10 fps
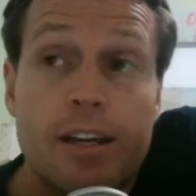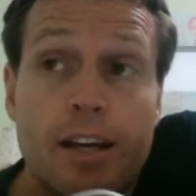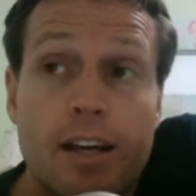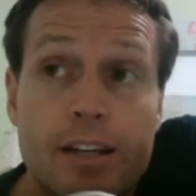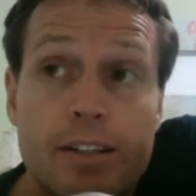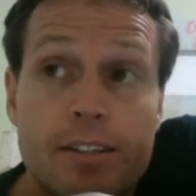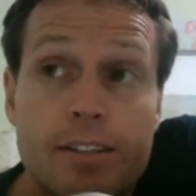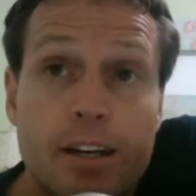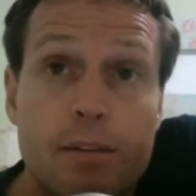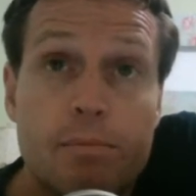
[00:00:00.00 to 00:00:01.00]
and
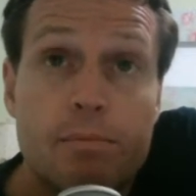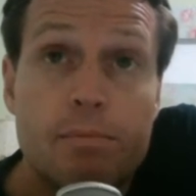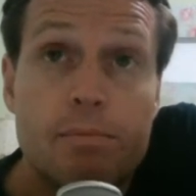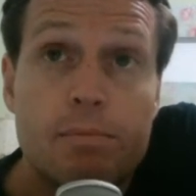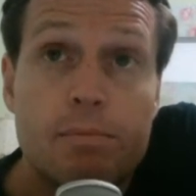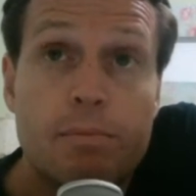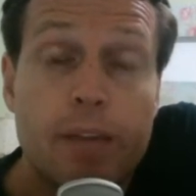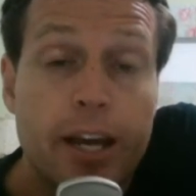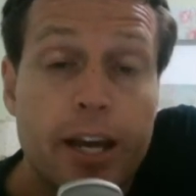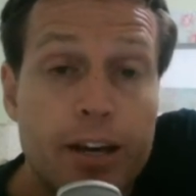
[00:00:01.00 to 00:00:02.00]

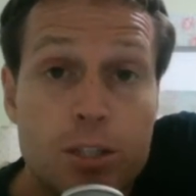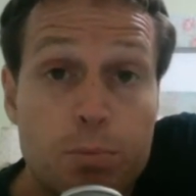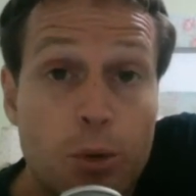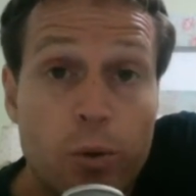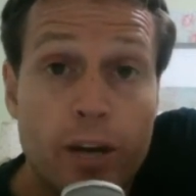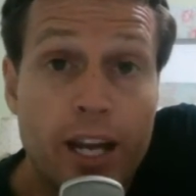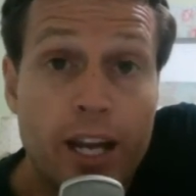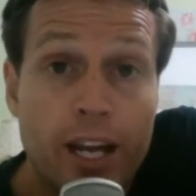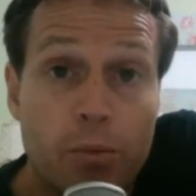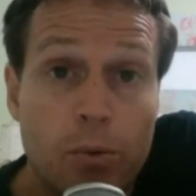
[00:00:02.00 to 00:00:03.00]
ours just blew it out
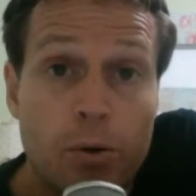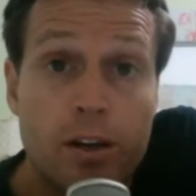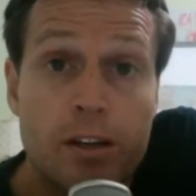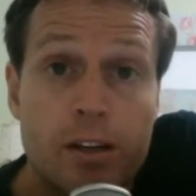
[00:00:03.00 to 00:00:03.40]
of the water.